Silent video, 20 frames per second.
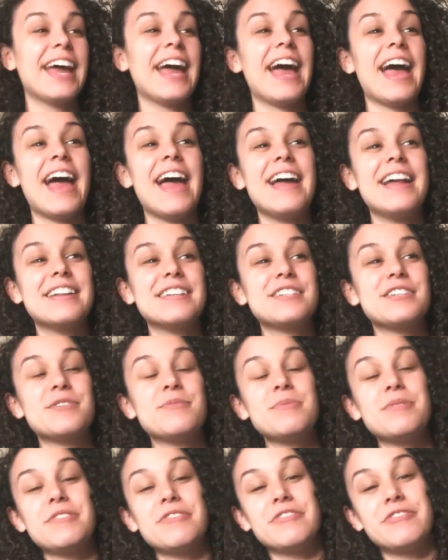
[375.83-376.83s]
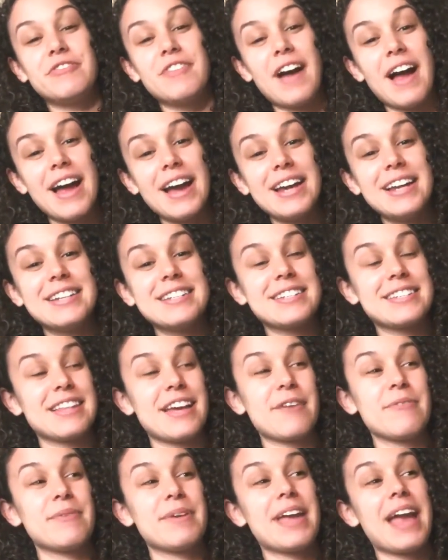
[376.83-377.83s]
and you will find
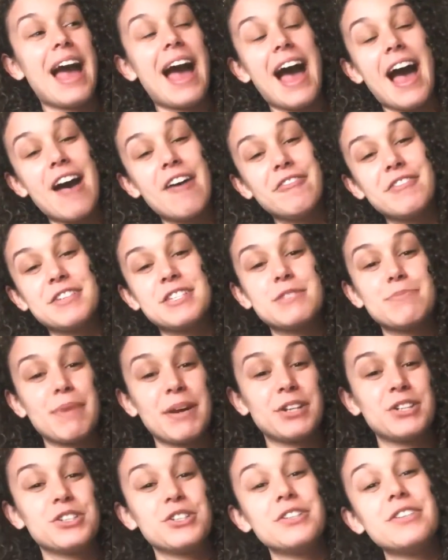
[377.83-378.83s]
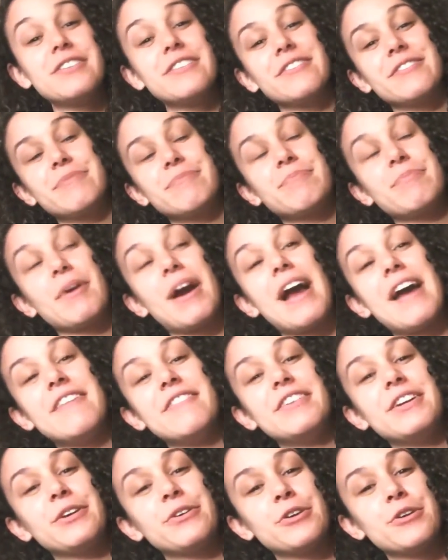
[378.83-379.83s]
that we have a special
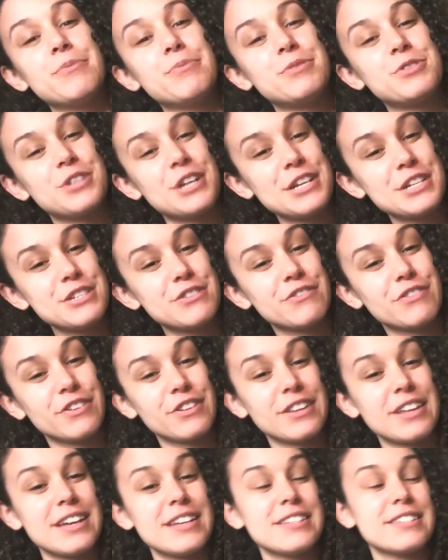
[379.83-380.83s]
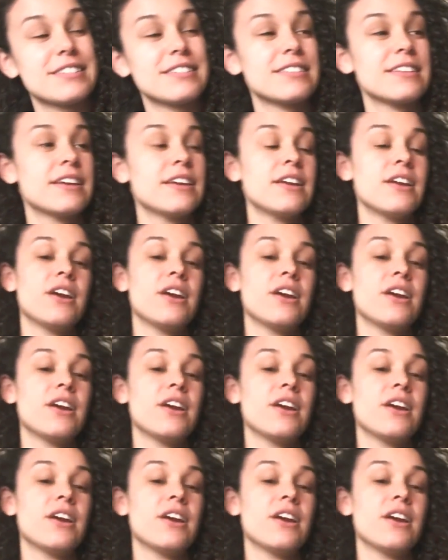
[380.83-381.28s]
private group just for this,